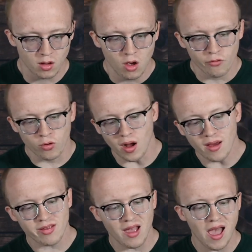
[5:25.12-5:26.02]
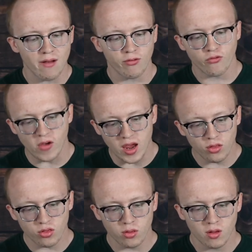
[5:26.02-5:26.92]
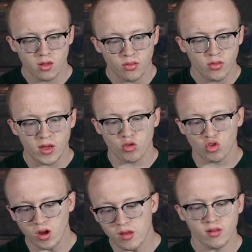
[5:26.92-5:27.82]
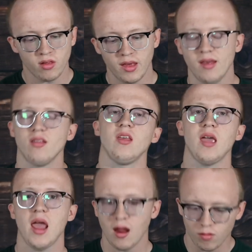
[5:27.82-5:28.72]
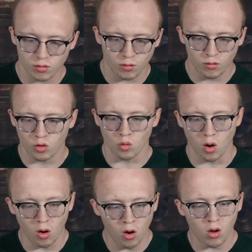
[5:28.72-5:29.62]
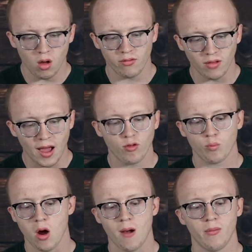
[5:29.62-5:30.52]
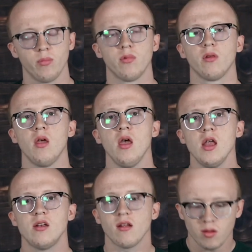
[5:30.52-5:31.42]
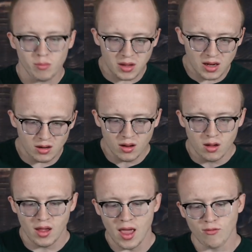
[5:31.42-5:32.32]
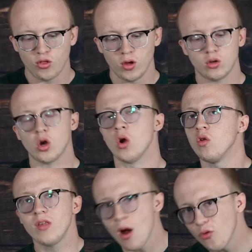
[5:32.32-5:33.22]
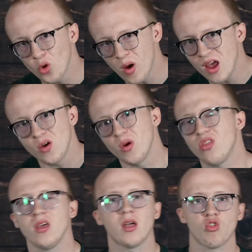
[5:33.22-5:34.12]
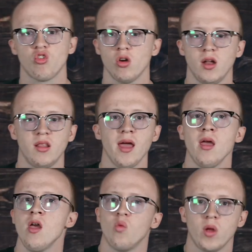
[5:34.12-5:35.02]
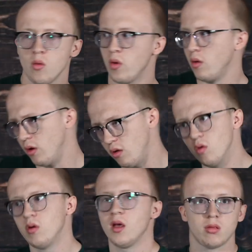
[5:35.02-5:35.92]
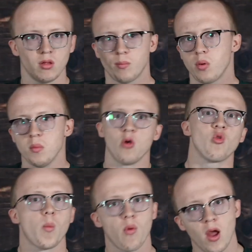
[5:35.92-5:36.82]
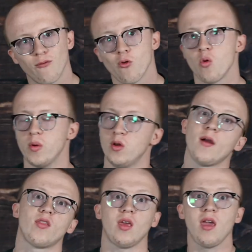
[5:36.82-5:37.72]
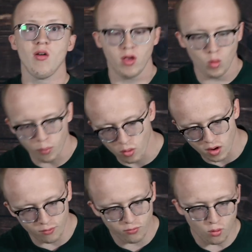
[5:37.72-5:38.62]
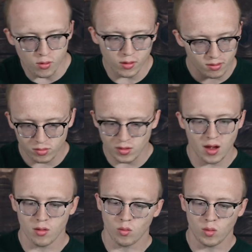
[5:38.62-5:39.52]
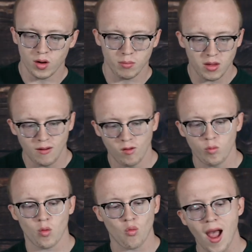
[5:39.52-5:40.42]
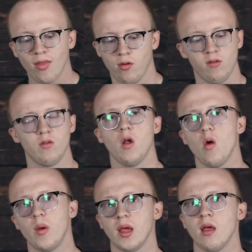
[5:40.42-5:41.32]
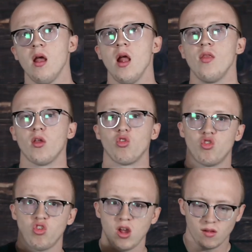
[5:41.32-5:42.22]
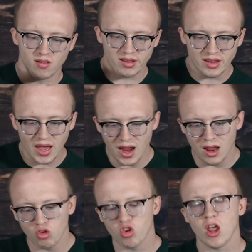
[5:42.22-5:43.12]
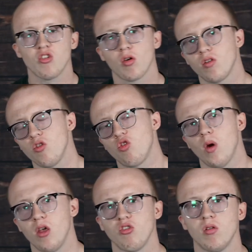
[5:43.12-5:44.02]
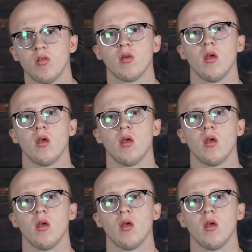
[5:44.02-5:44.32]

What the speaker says: For us to have faith that Jesus is the answer to all of life's problems doesn't mean everything turns out the way that we think it should, that we do get the promotion we're praying for, we do get the healing we're praying for. It's not what it means, but rather it's knowing that Jesus can change our situations,